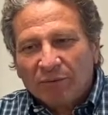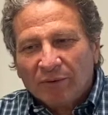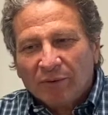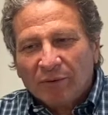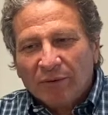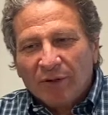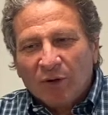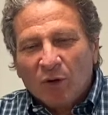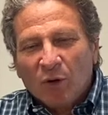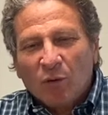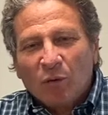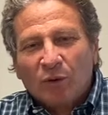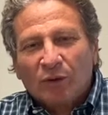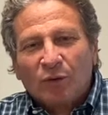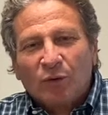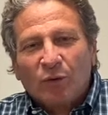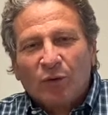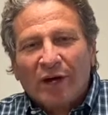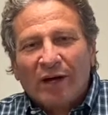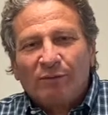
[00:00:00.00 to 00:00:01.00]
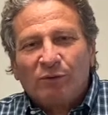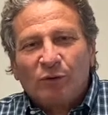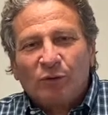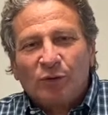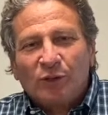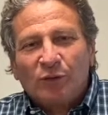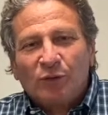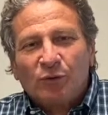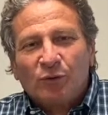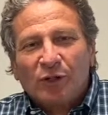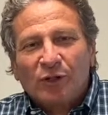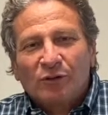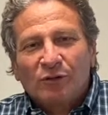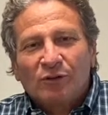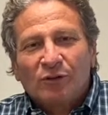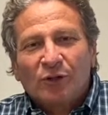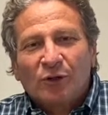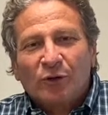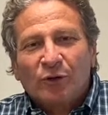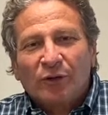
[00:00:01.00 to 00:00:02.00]
I know with travel
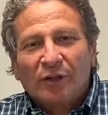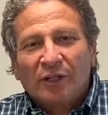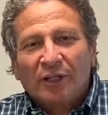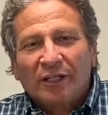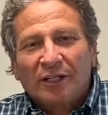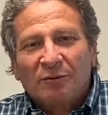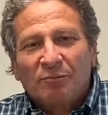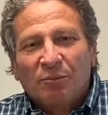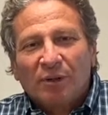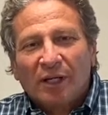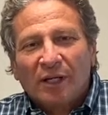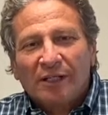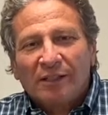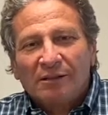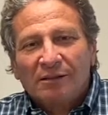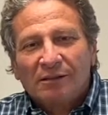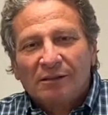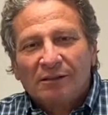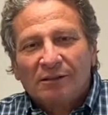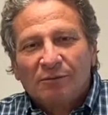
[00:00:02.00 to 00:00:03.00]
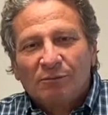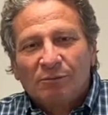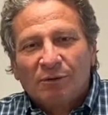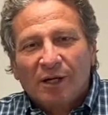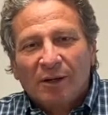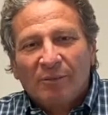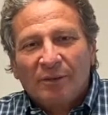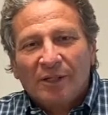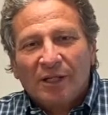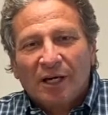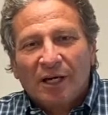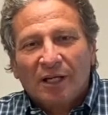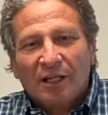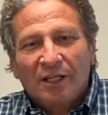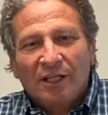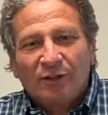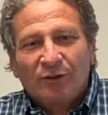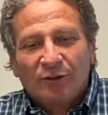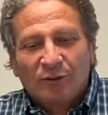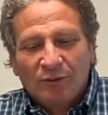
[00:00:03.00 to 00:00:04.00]
restrictions currently in place, this is probably not an
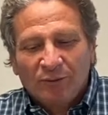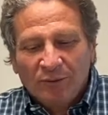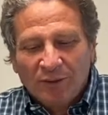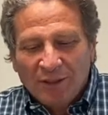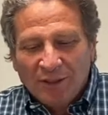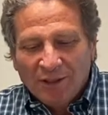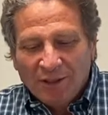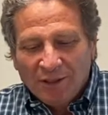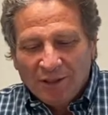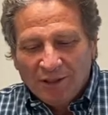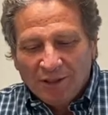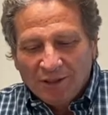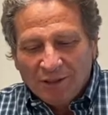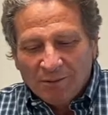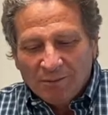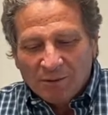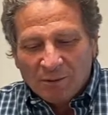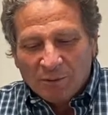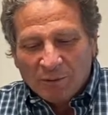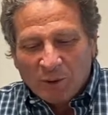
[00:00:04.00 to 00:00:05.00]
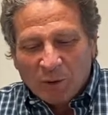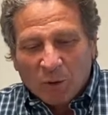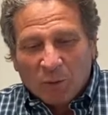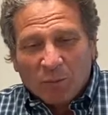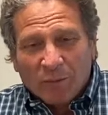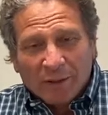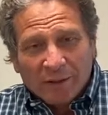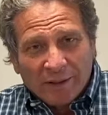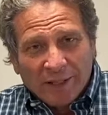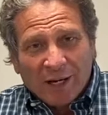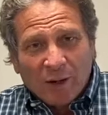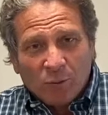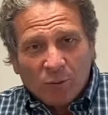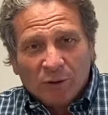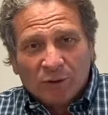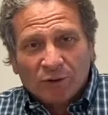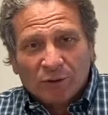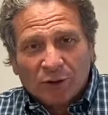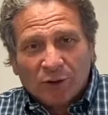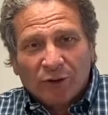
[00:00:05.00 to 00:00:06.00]
issue, but we hope that that
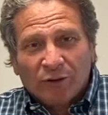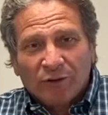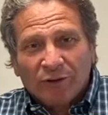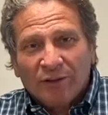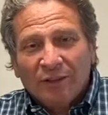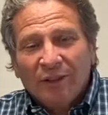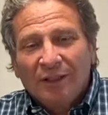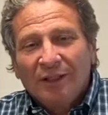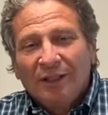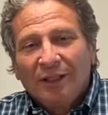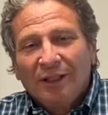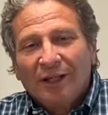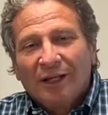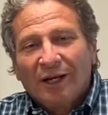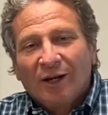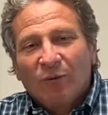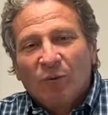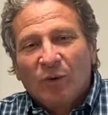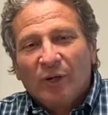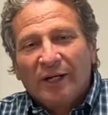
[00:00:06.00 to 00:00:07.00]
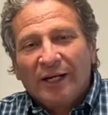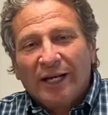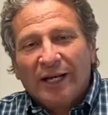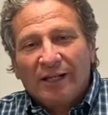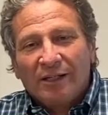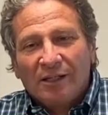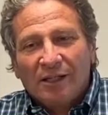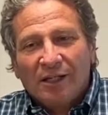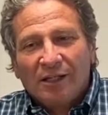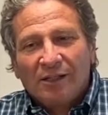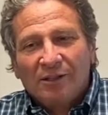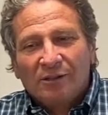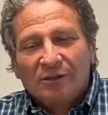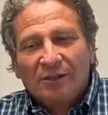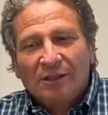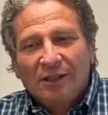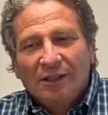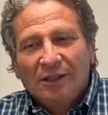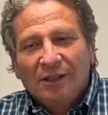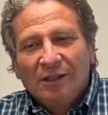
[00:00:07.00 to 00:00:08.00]
will turn. And when that does,
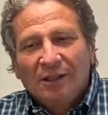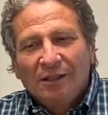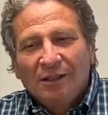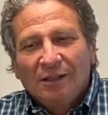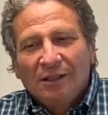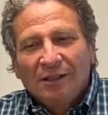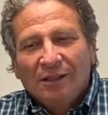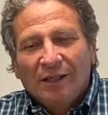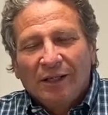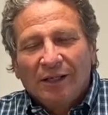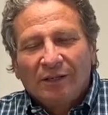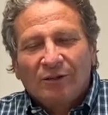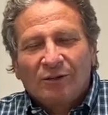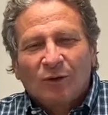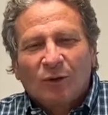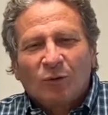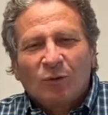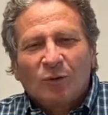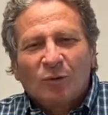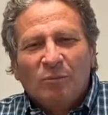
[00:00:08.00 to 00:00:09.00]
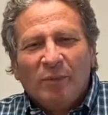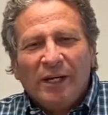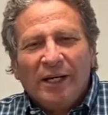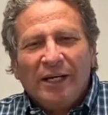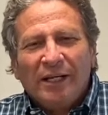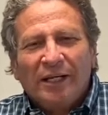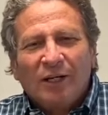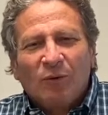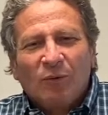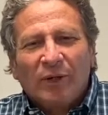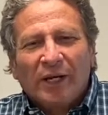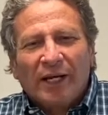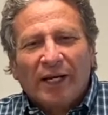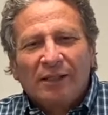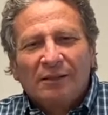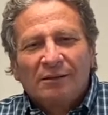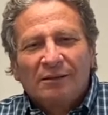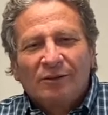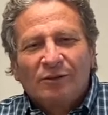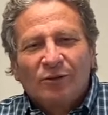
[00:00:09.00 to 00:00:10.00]
in social media, we
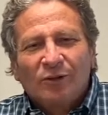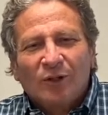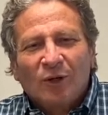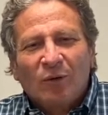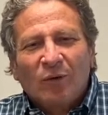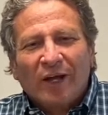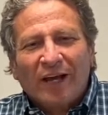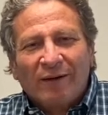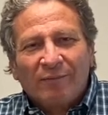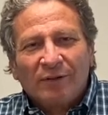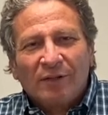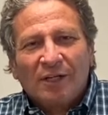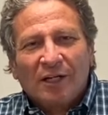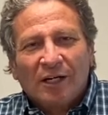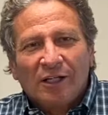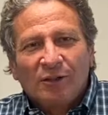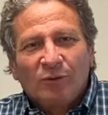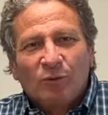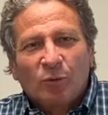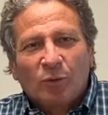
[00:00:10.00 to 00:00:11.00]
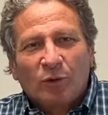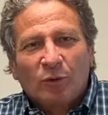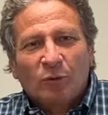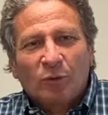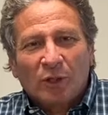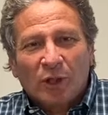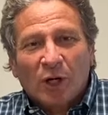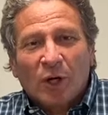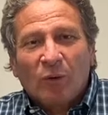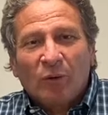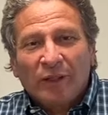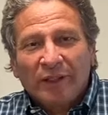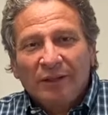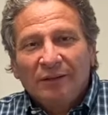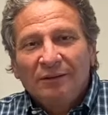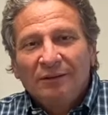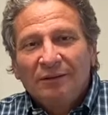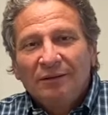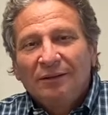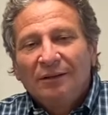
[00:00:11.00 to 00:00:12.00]
ask that you don't advertise where we're going,
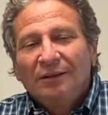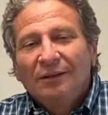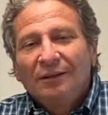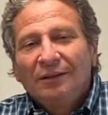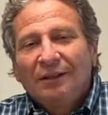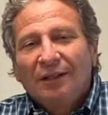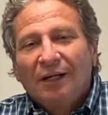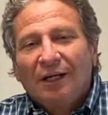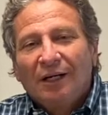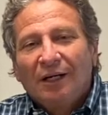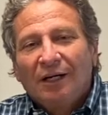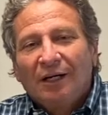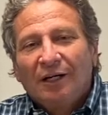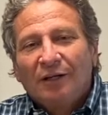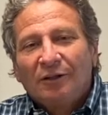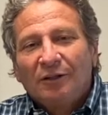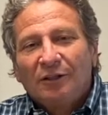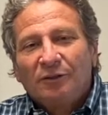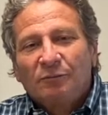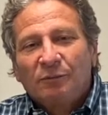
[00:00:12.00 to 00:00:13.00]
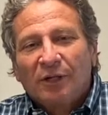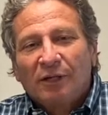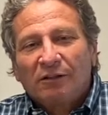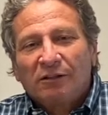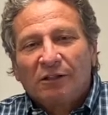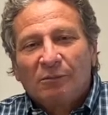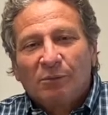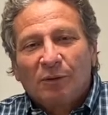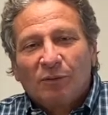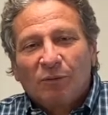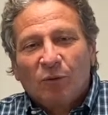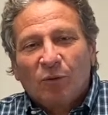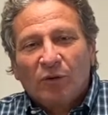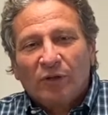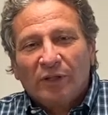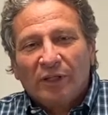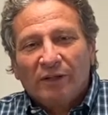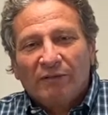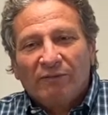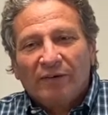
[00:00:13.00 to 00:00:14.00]
especially before
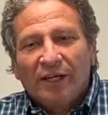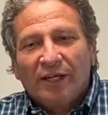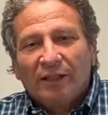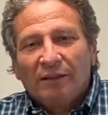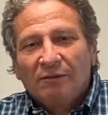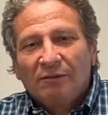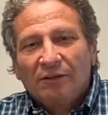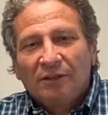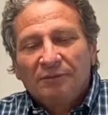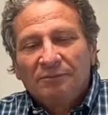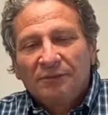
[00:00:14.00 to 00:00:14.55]
the event.